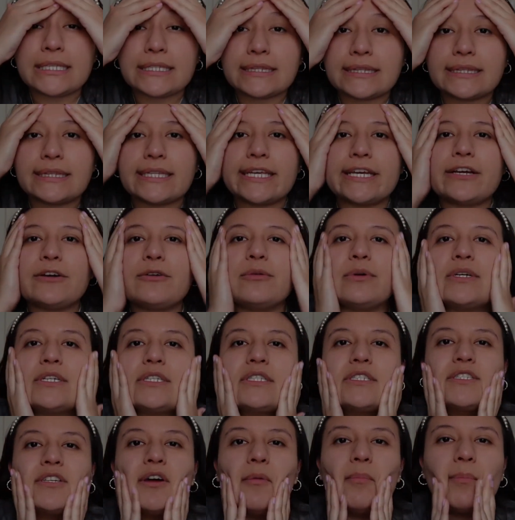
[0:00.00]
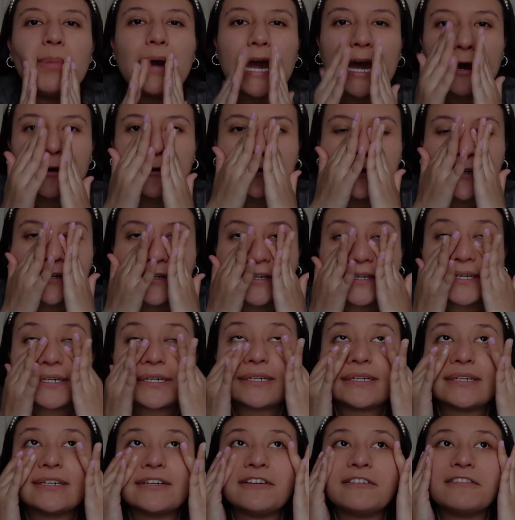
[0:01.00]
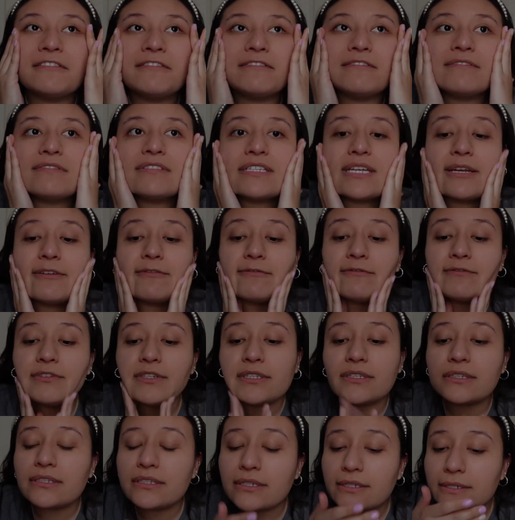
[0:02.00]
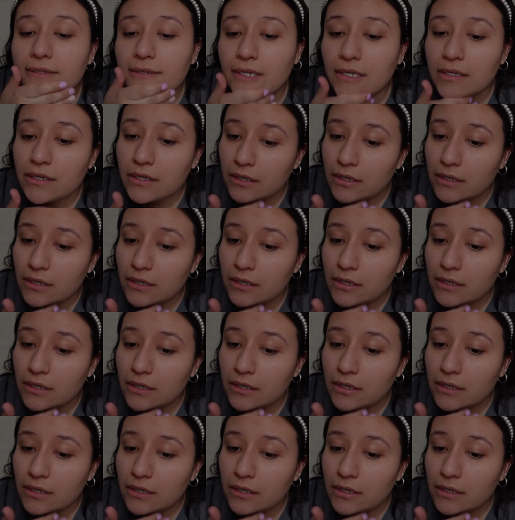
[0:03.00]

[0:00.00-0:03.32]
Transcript: liquid to powder type feeling.